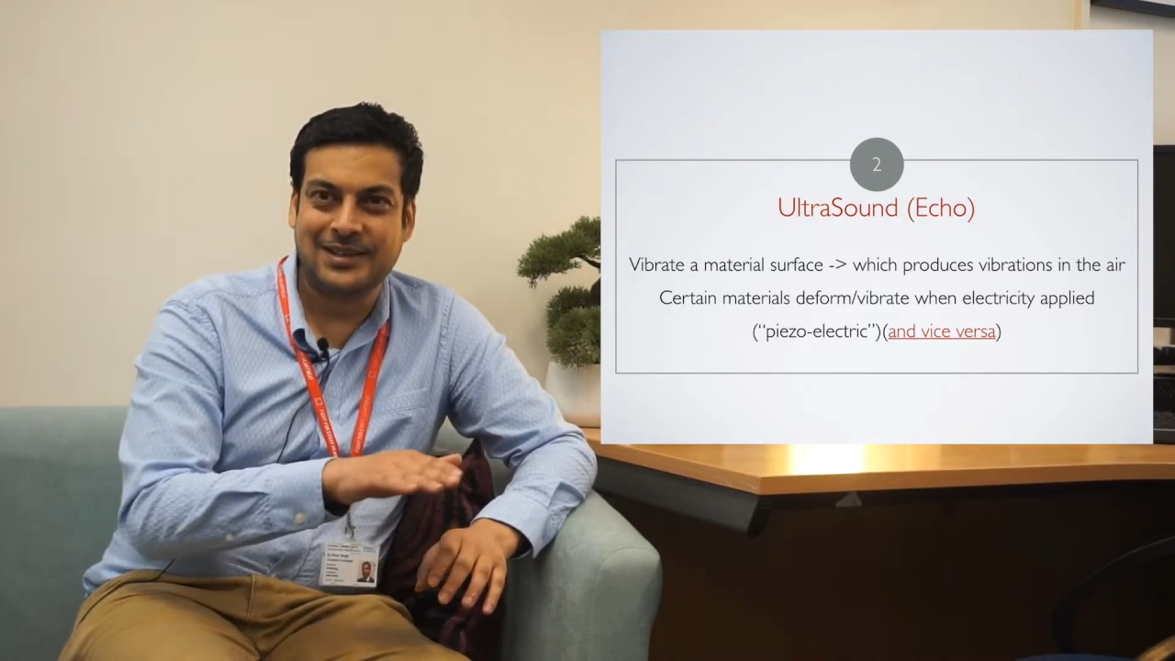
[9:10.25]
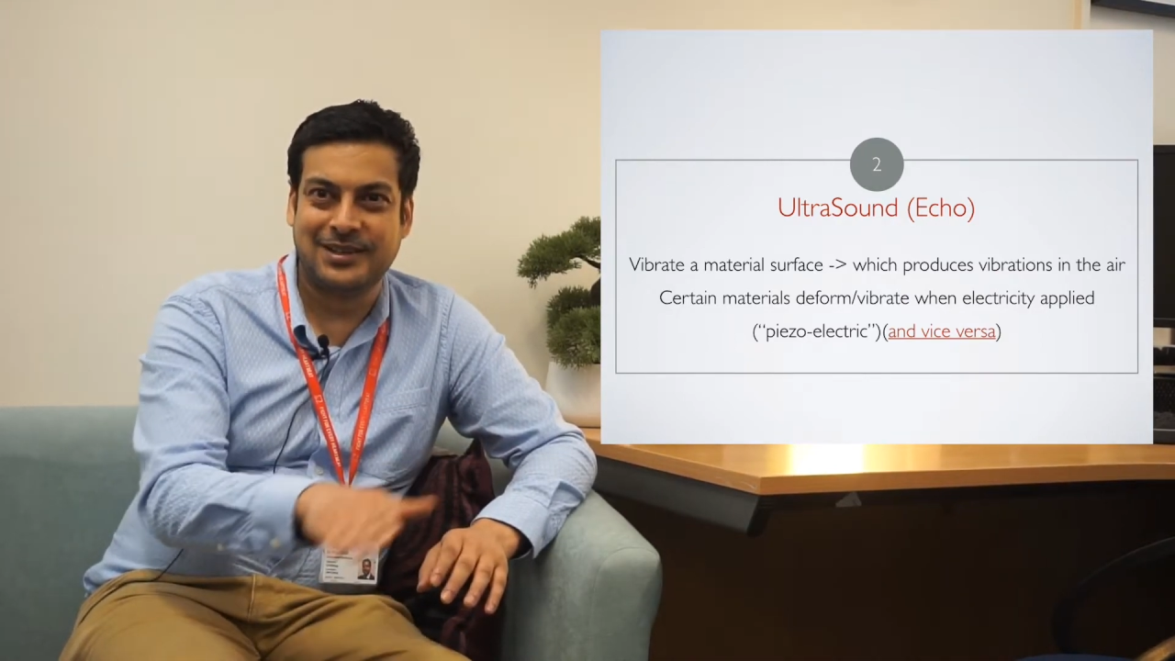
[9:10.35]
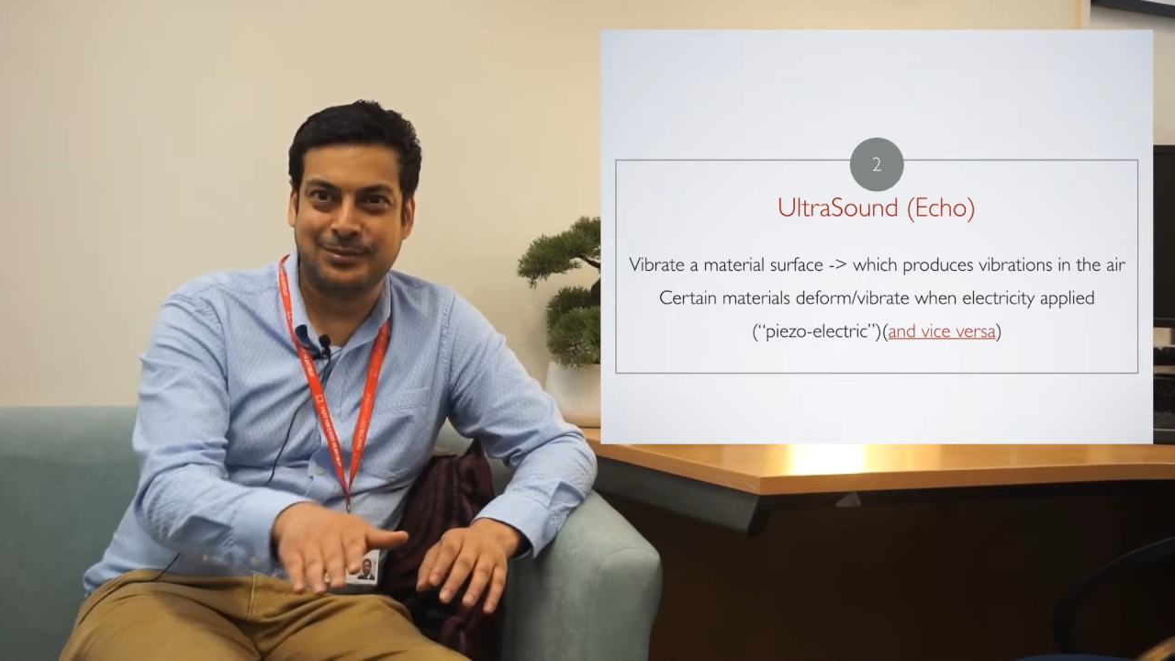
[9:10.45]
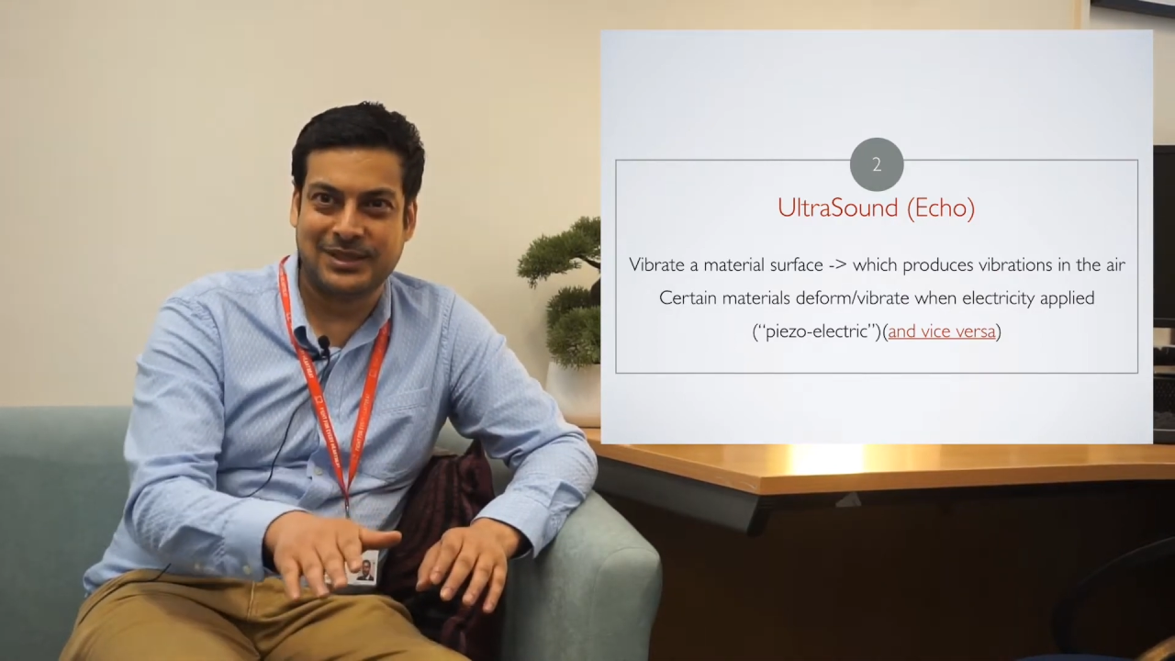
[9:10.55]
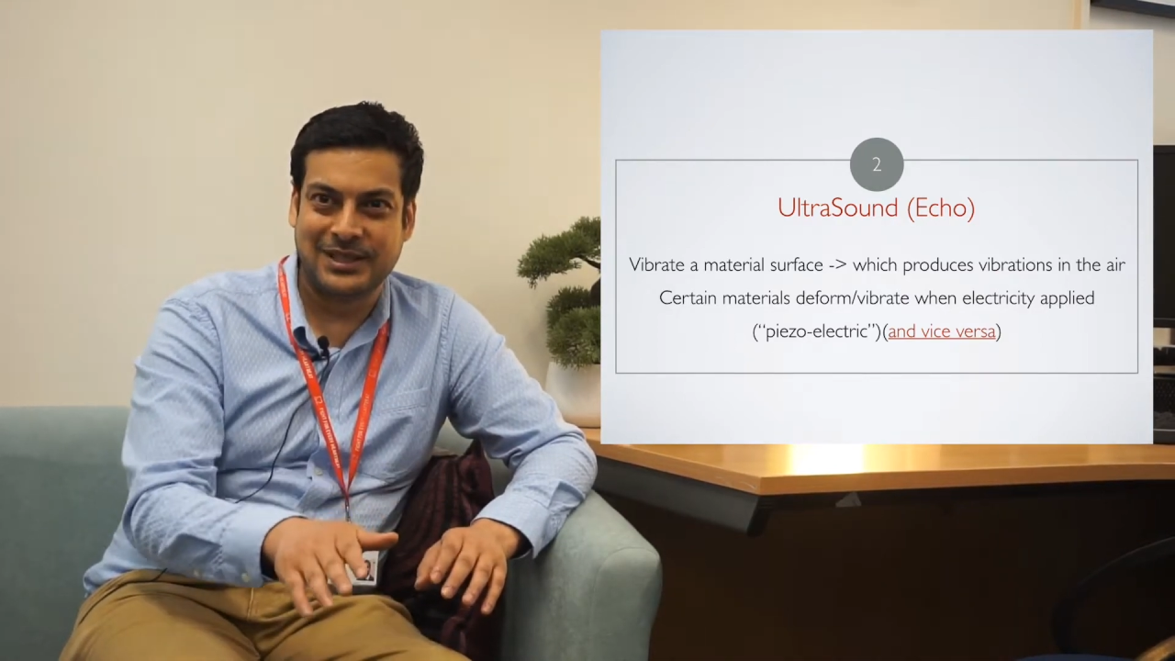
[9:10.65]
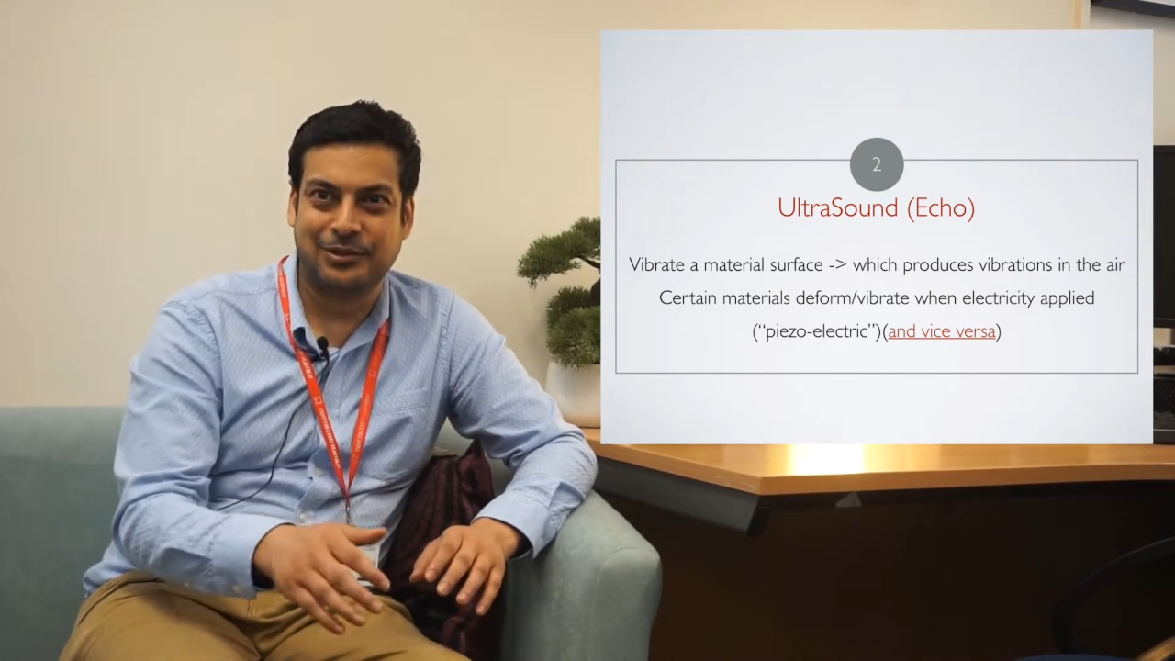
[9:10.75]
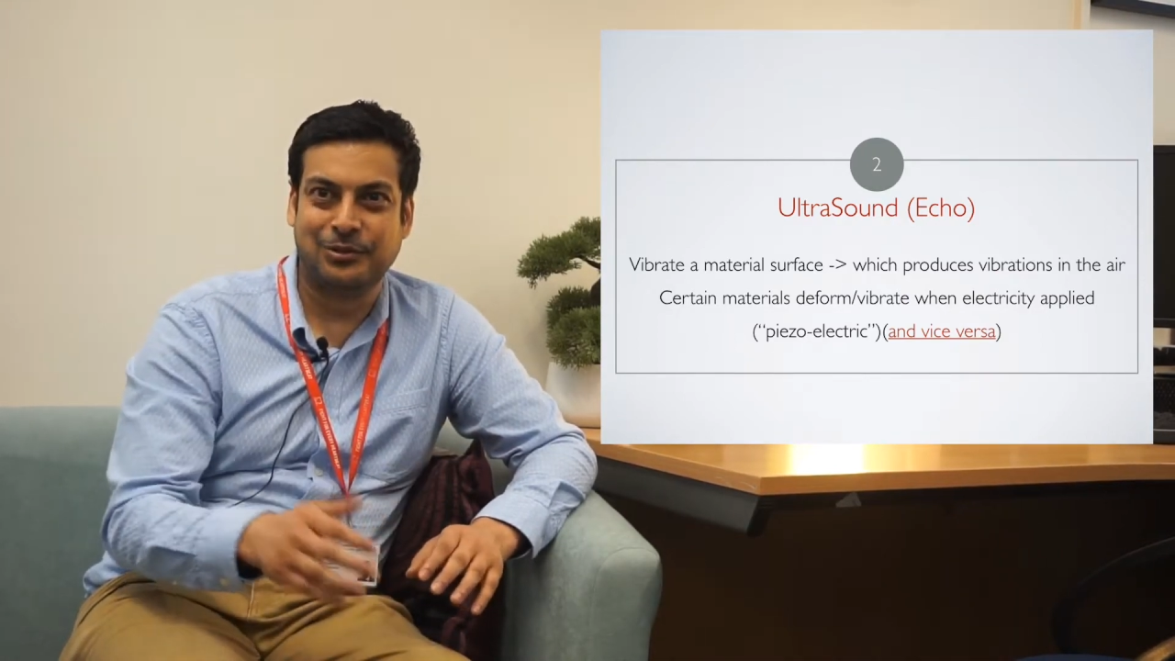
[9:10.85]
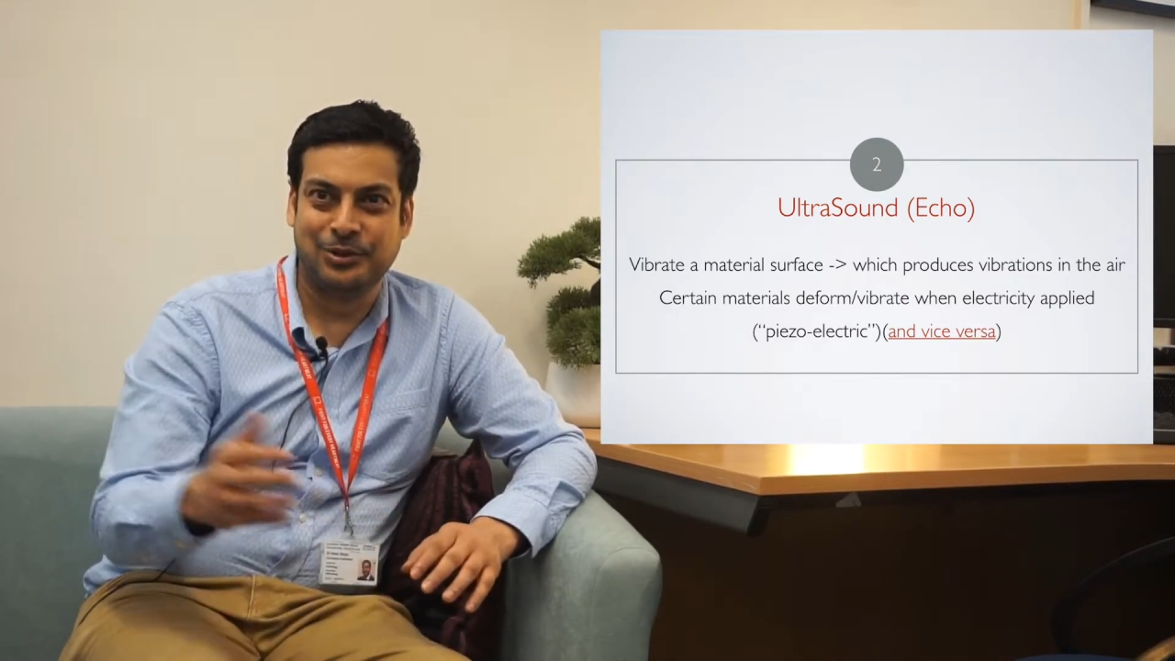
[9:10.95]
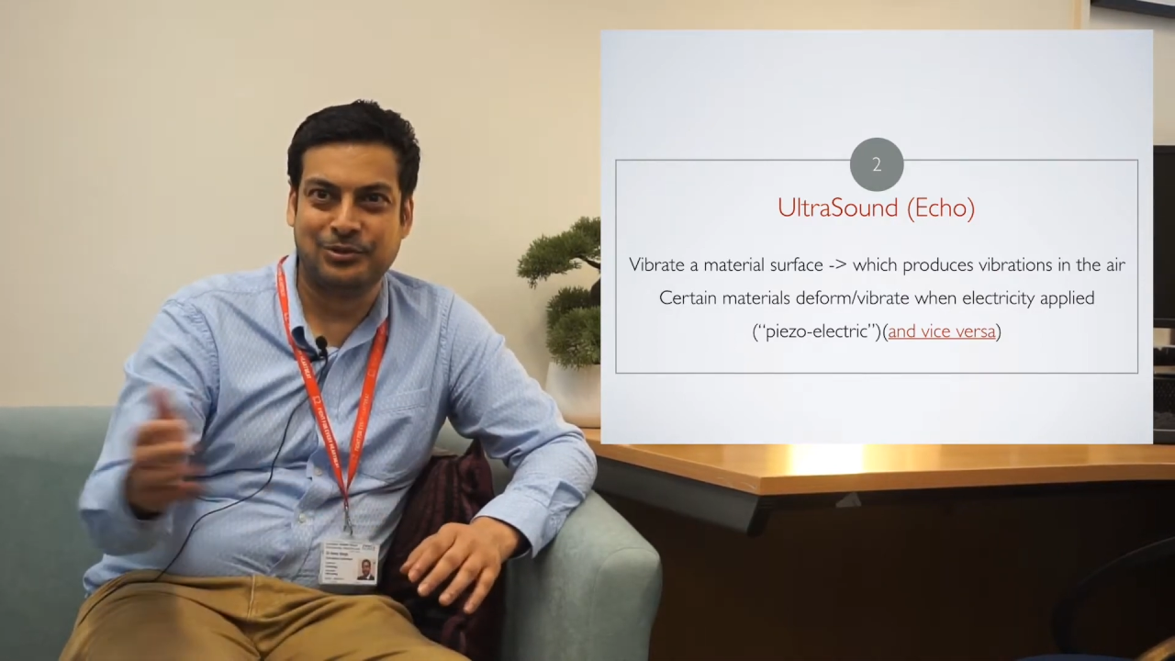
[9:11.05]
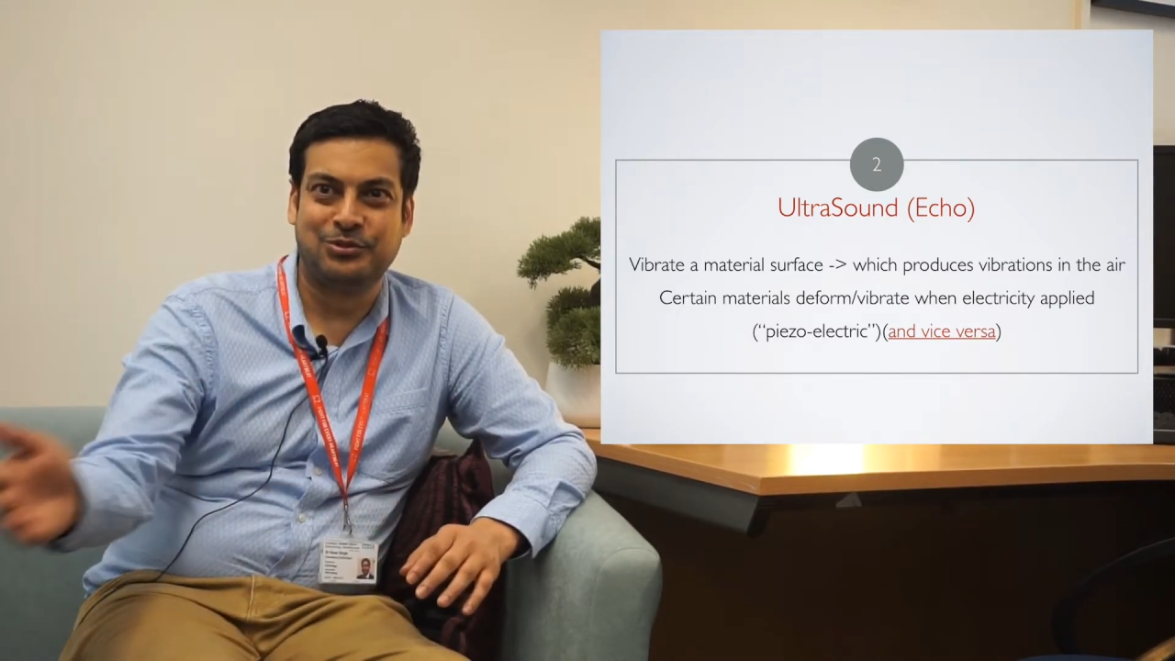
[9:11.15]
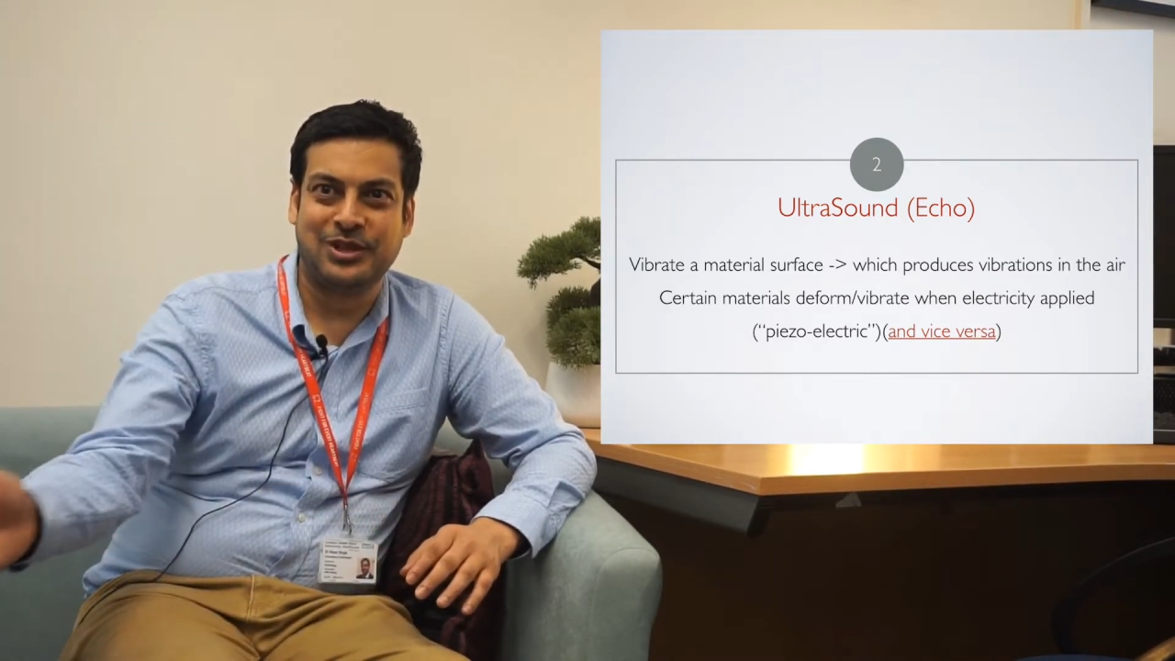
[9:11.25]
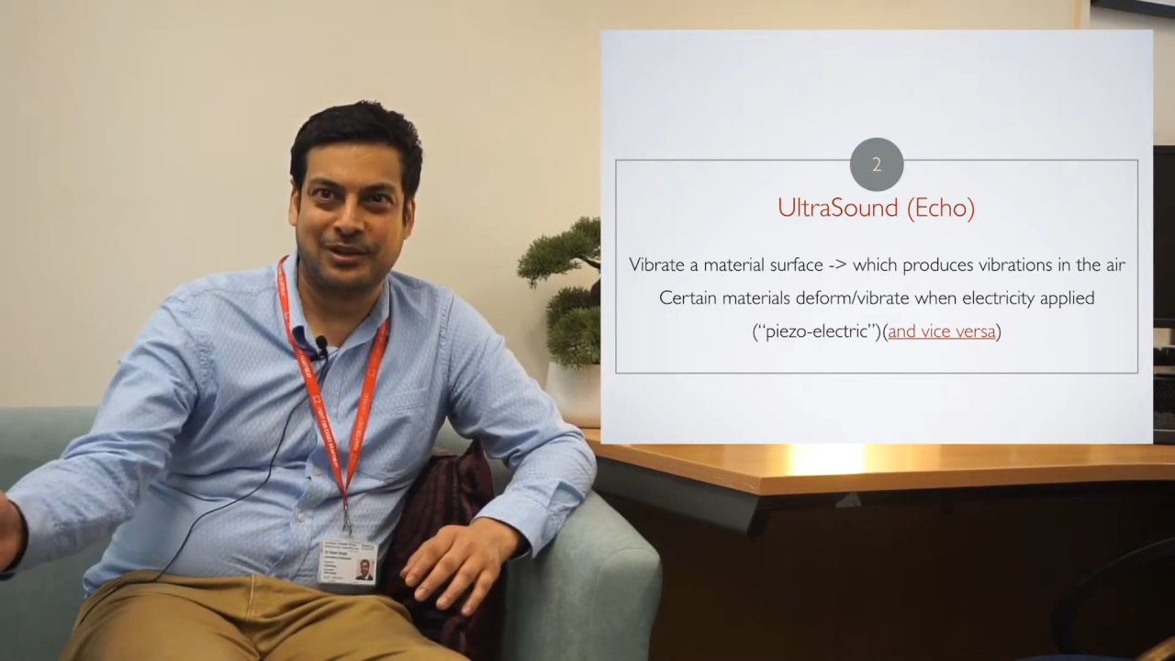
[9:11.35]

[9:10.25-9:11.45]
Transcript: into the material will